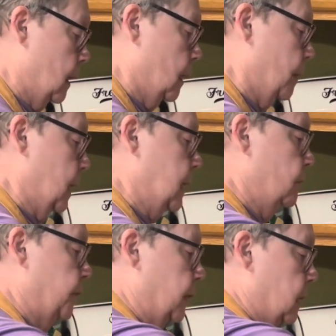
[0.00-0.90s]
I did
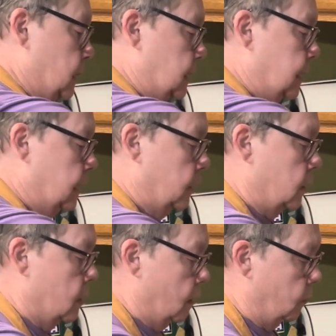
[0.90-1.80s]
forget to tell
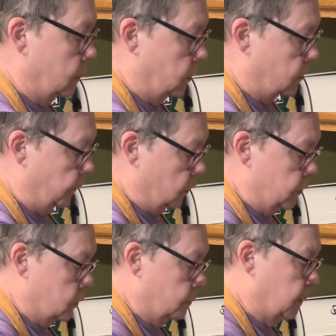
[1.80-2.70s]
y'all when you first
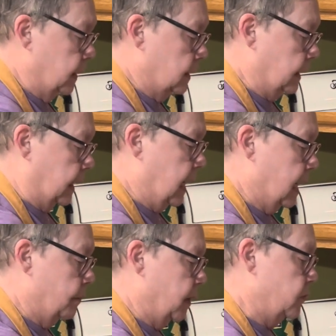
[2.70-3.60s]
stick the
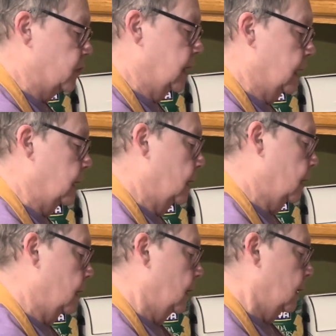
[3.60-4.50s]
cabbage in,
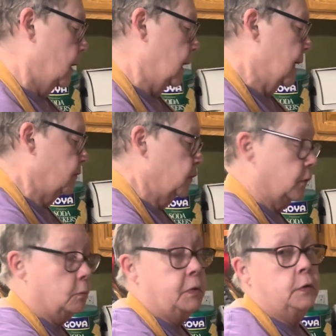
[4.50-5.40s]
and after
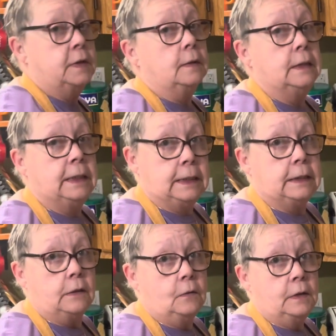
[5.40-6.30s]
you put the lid
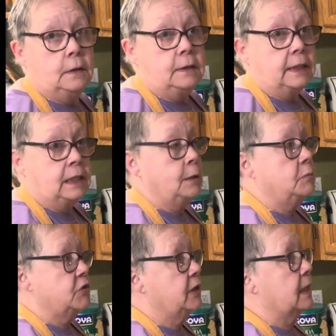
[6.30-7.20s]
on, to keep
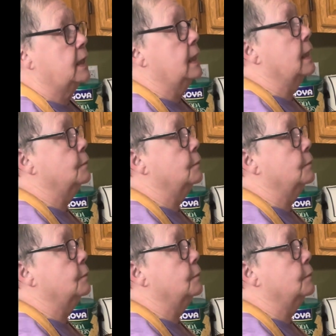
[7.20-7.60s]
checking it.